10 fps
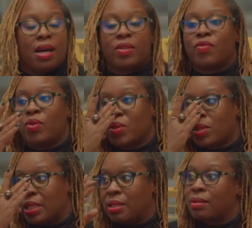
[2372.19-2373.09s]
other folks
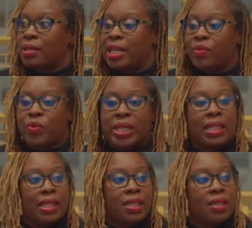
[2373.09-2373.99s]
can kind of
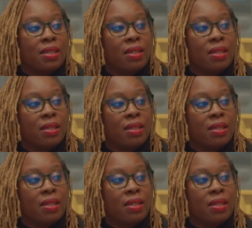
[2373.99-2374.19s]
reclick,